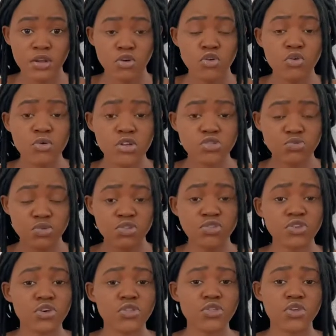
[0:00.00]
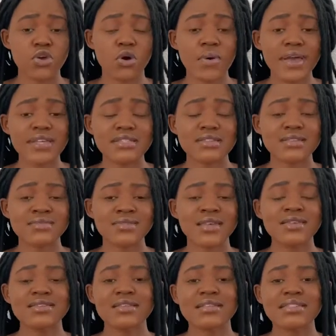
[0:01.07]
who was with you in the oasis
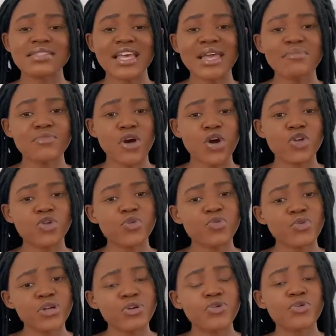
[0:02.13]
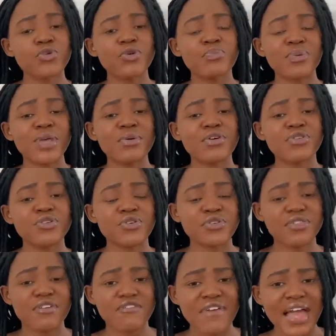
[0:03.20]
is the same God who will, who will be with you in
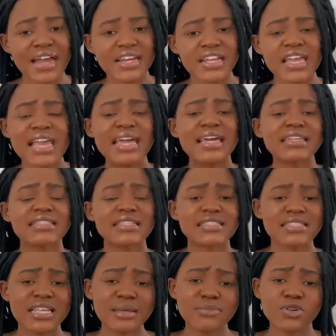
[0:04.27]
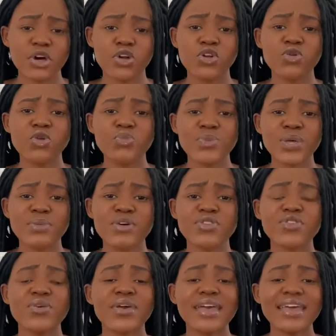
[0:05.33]
the valley. It's the same God who will be
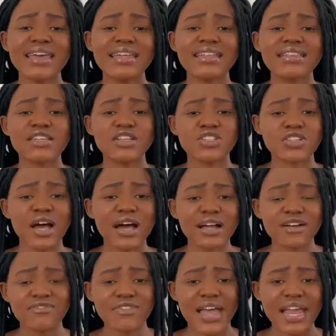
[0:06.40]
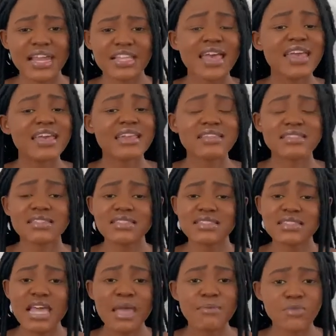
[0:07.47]
with you in the dark valleys. It is the
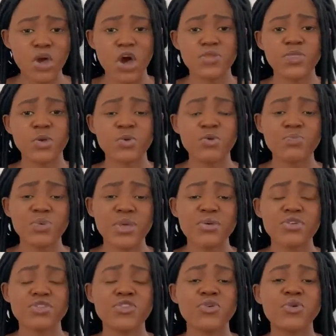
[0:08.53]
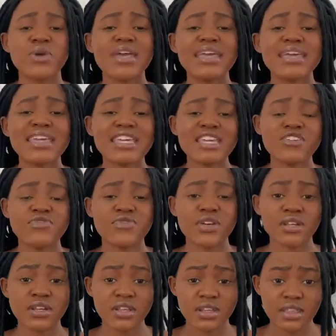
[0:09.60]
same God that will be with you
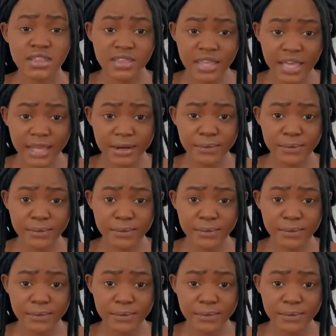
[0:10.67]
even then.